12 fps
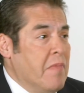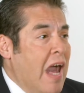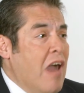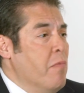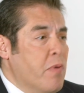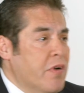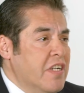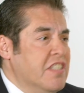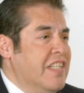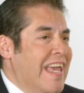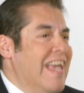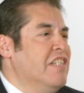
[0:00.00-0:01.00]
how important it
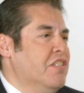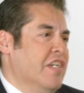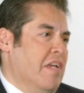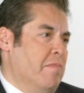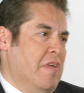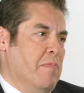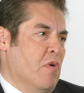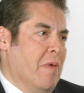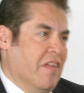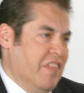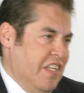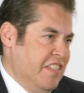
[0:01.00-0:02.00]
is to educate people
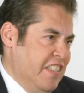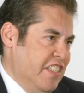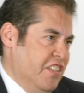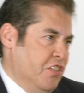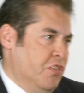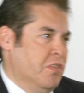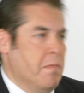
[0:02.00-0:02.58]
about these issues.